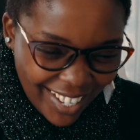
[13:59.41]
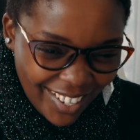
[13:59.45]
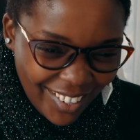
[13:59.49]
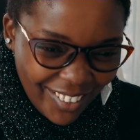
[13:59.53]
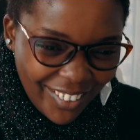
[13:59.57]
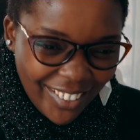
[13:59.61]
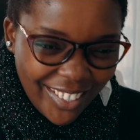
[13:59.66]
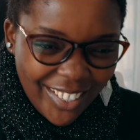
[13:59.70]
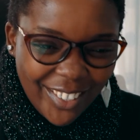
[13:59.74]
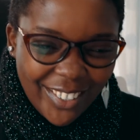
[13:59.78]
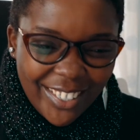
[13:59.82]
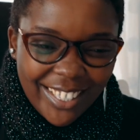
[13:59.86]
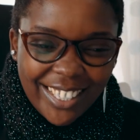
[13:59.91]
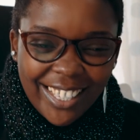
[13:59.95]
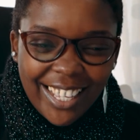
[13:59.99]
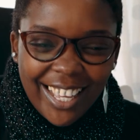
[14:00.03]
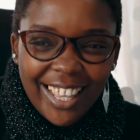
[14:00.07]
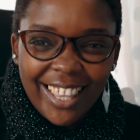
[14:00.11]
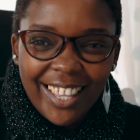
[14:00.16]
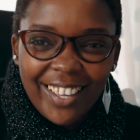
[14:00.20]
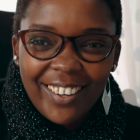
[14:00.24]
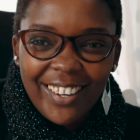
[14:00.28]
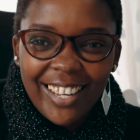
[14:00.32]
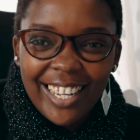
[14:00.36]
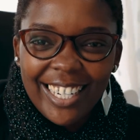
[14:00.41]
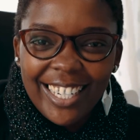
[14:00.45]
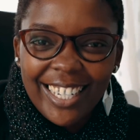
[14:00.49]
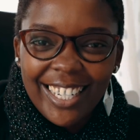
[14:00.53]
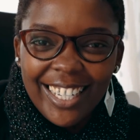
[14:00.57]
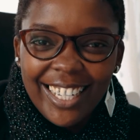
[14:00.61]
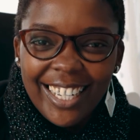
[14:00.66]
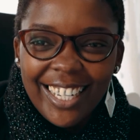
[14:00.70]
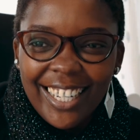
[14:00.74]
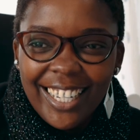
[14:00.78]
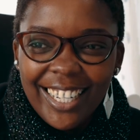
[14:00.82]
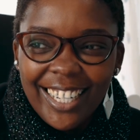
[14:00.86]
What was the other
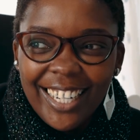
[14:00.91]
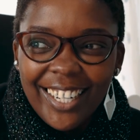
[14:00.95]
one?